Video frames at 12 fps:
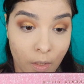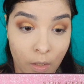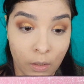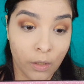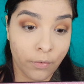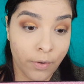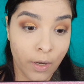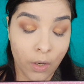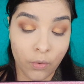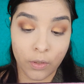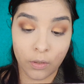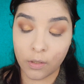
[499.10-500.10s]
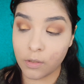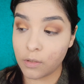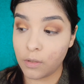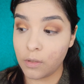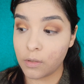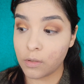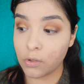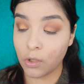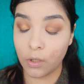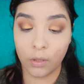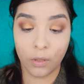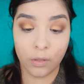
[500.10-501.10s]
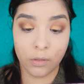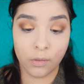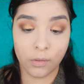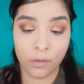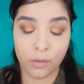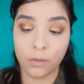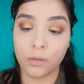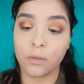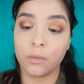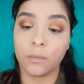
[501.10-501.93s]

I love how intense this shade is.